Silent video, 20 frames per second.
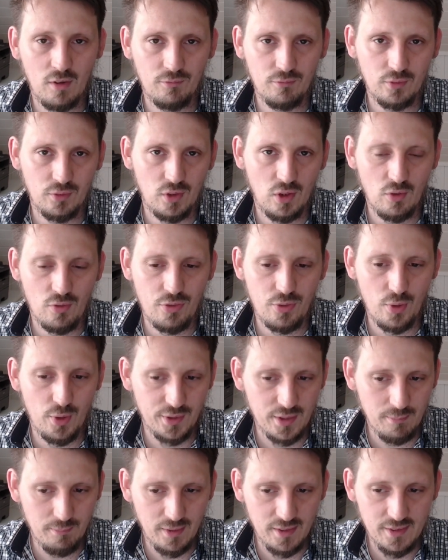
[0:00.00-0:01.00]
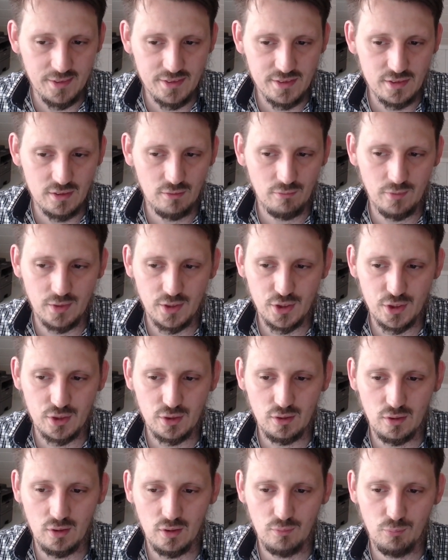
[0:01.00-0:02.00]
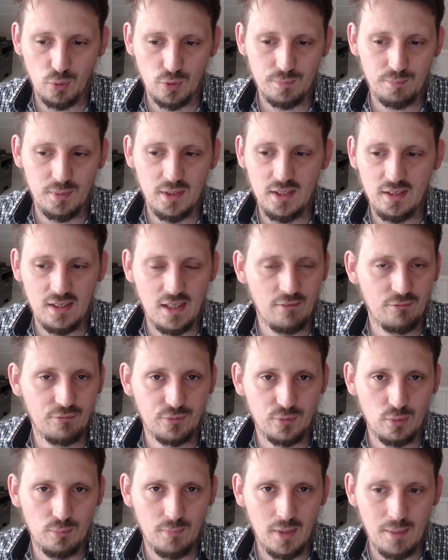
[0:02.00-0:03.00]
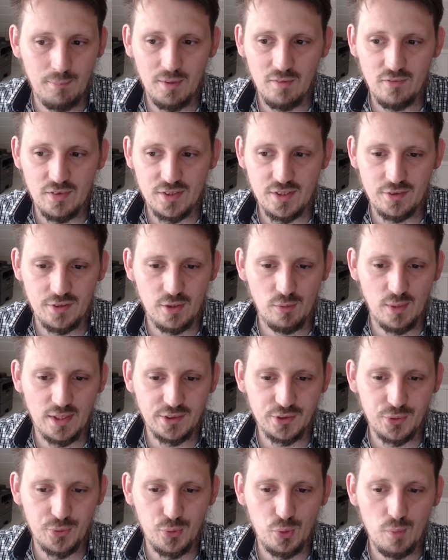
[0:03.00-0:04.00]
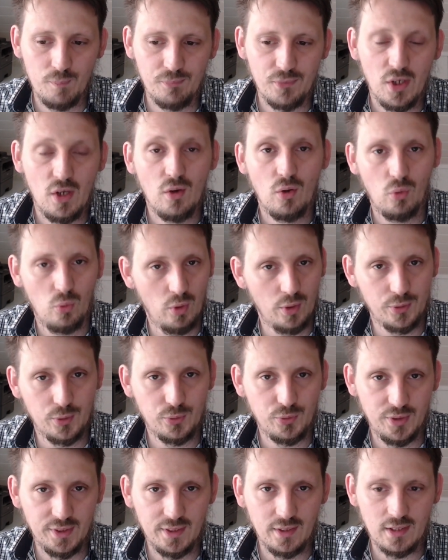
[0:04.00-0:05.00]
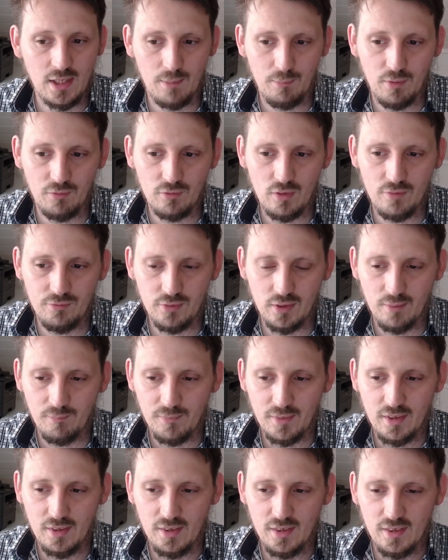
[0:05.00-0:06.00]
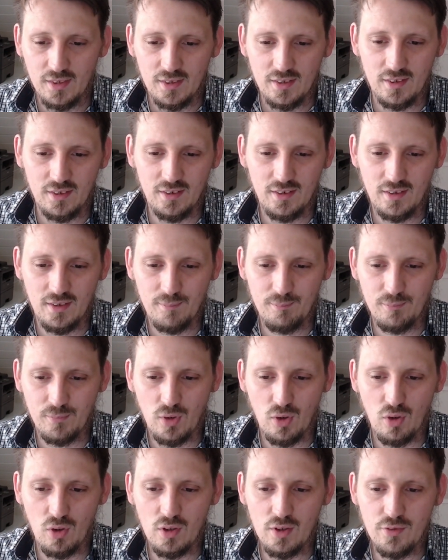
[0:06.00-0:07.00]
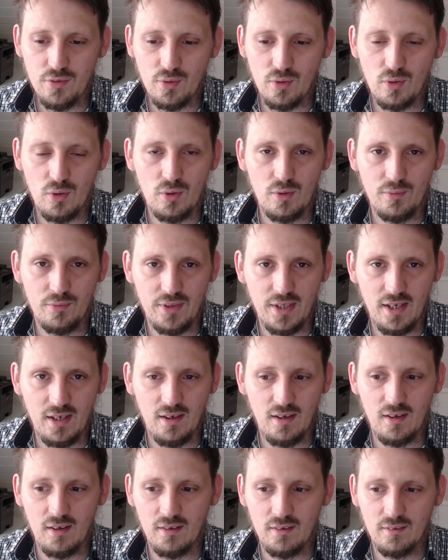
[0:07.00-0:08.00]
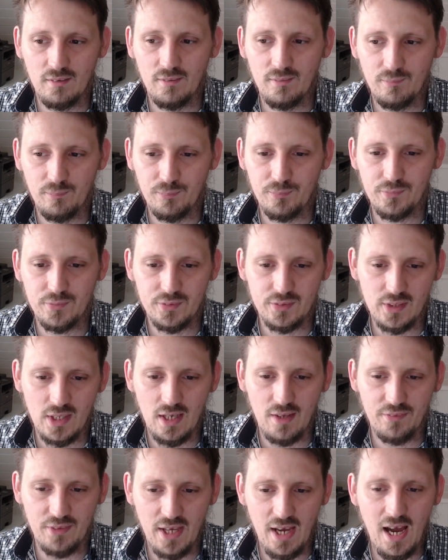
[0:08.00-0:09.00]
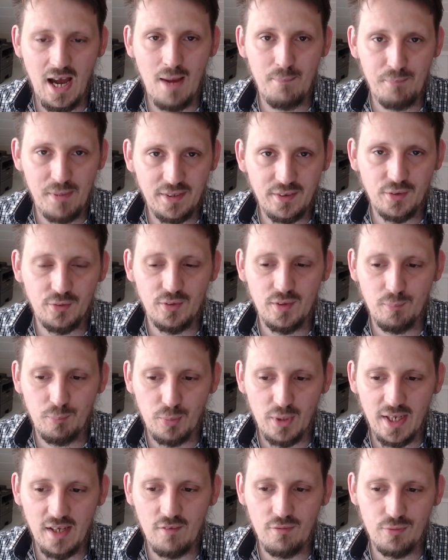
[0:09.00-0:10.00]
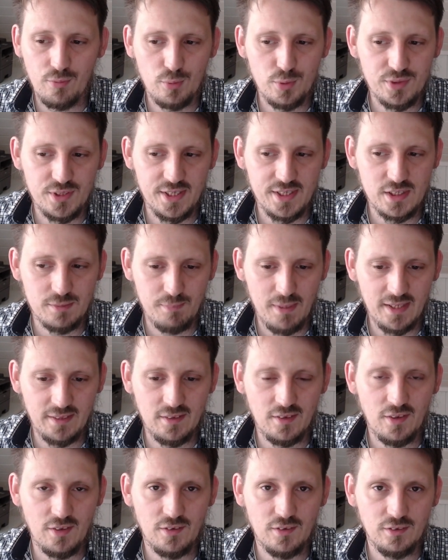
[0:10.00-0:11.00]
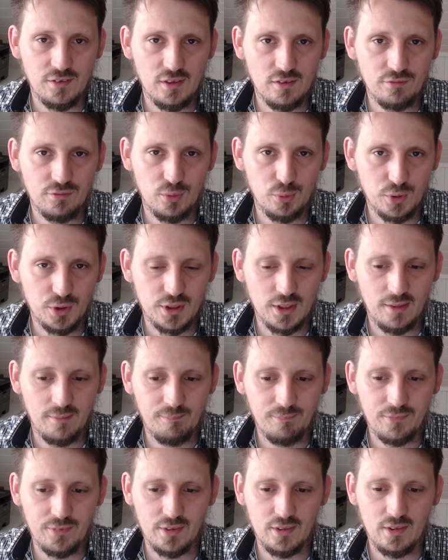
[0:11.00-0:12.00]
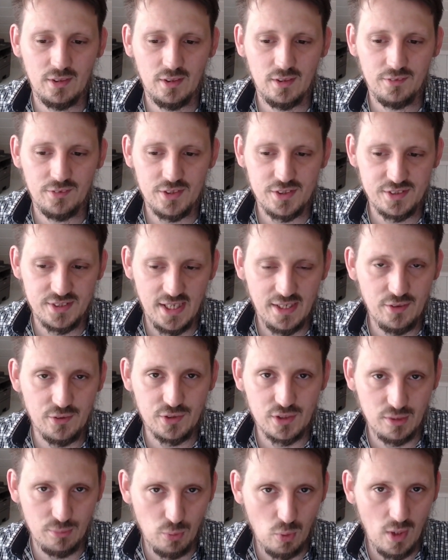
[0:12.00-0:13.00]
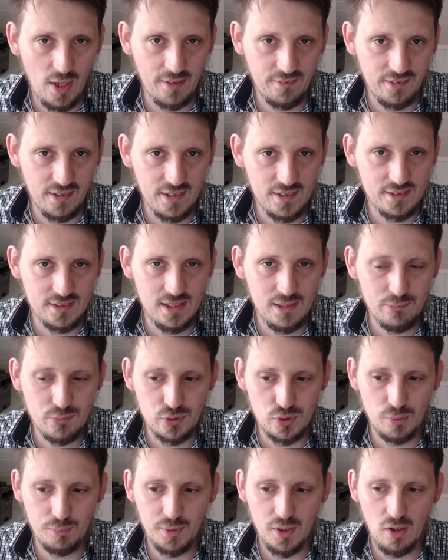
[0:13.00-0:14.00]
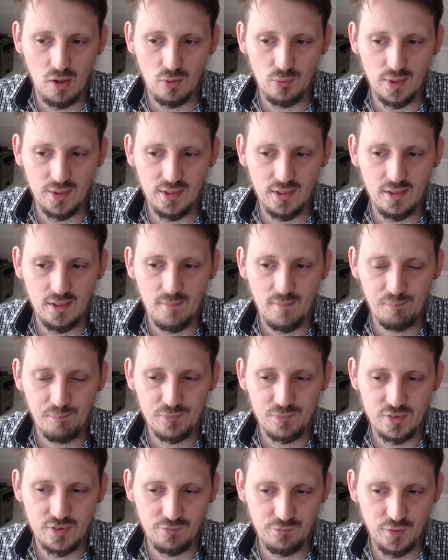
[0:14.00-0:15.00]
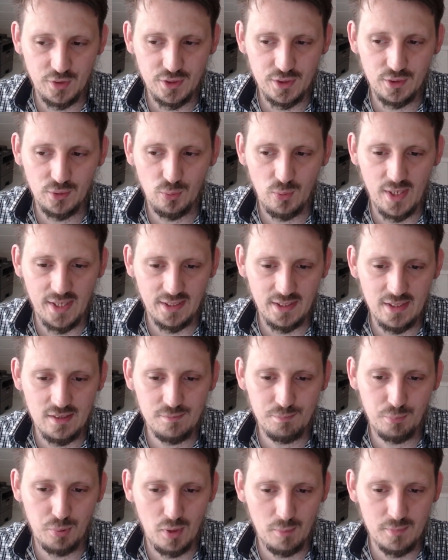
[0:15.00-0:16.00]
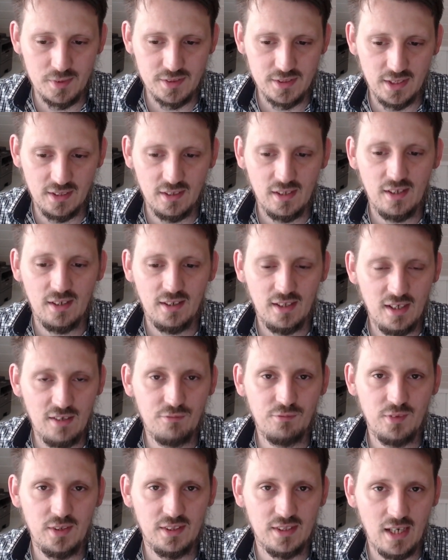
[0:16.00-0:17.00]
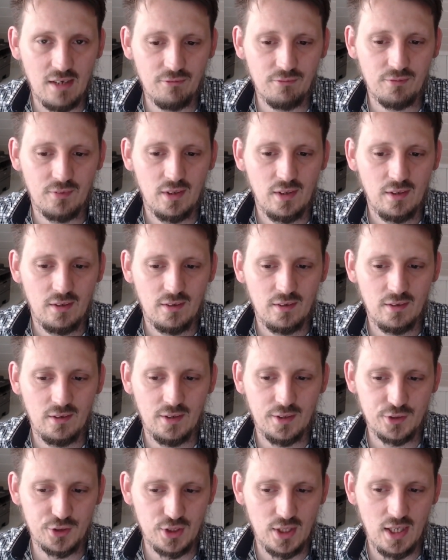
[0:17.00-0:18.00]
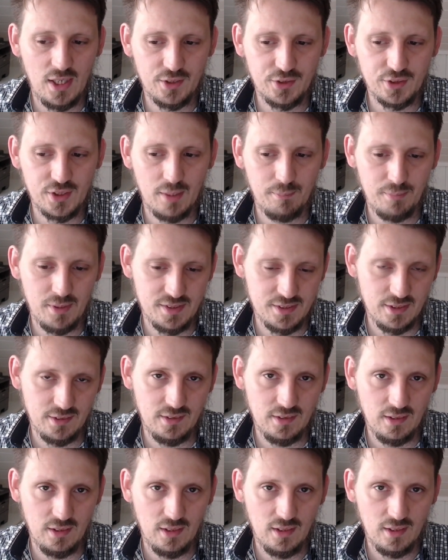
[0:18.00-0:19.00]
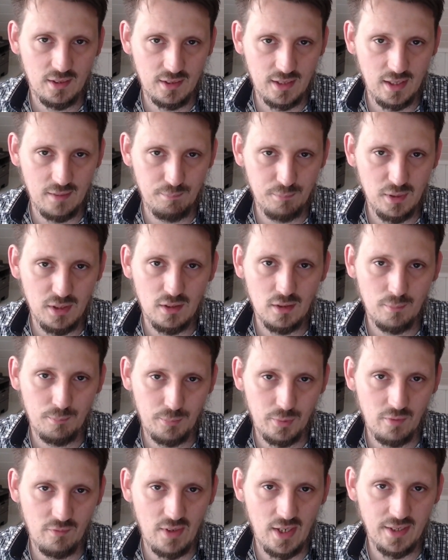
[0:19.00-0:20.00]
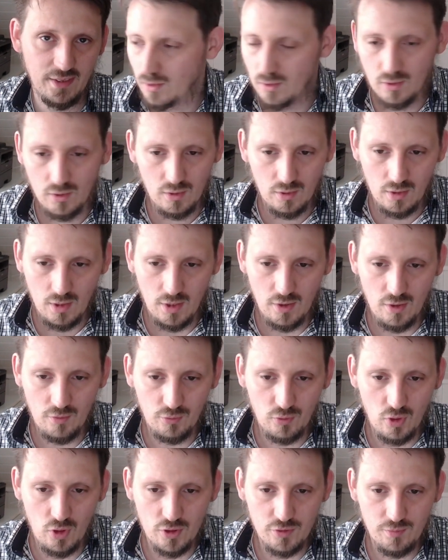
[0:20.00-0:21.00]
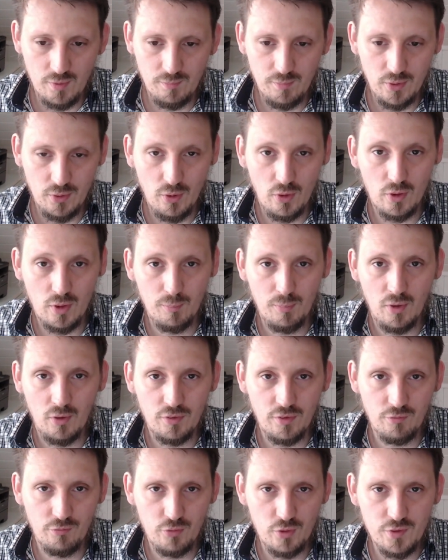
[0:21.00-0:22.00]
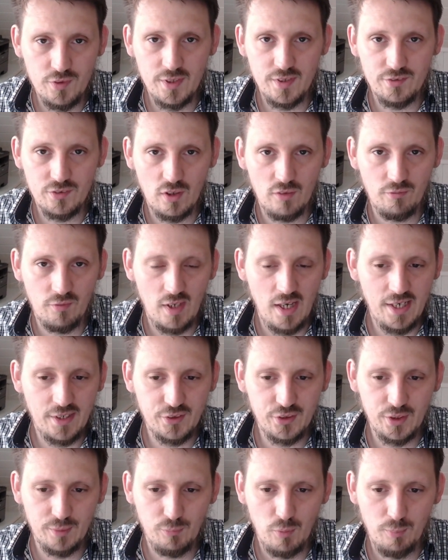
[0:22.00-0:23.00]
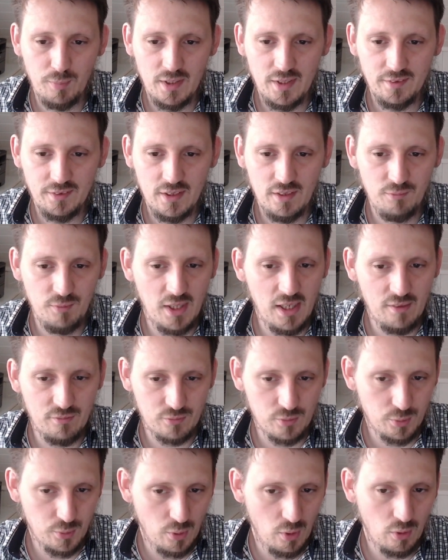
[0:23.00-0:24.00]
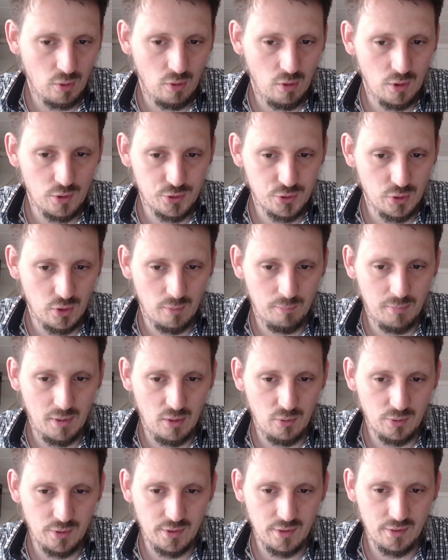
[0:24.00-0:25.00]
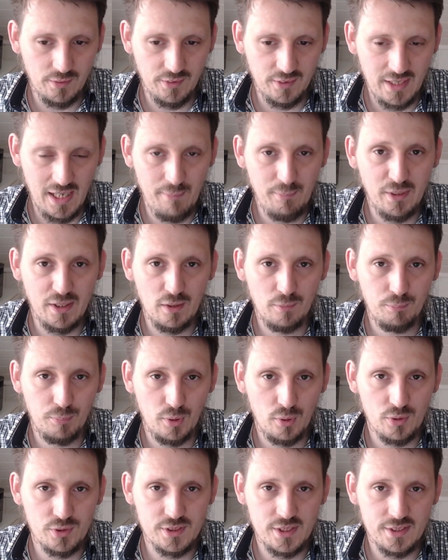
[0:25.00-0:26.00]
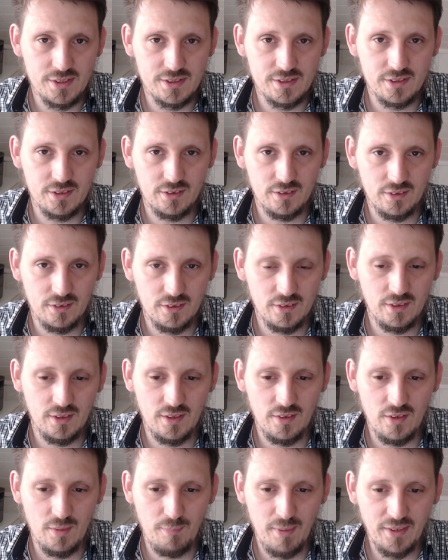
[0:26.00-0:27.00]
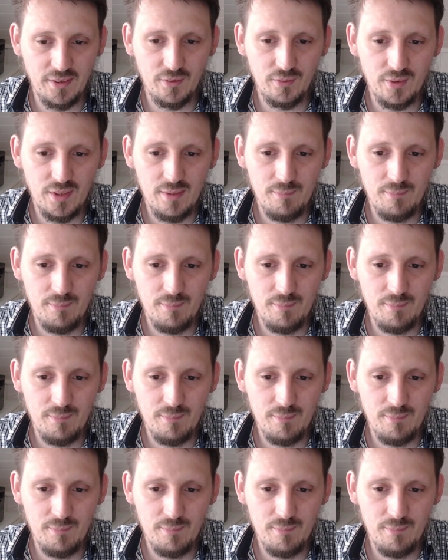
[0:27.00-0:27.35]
around 30 minutes, which would be enough to maybe visit the restroom or to drink a cup of coffee. Although there are battery breakthroughs expected in the near future, the status quo, I think, seems to be already sufficient, or at least promising, if enough charge capacity can be provided. And of course, when we talk about the physics of electric mobility, we have to talk also about the chemical process in the battery.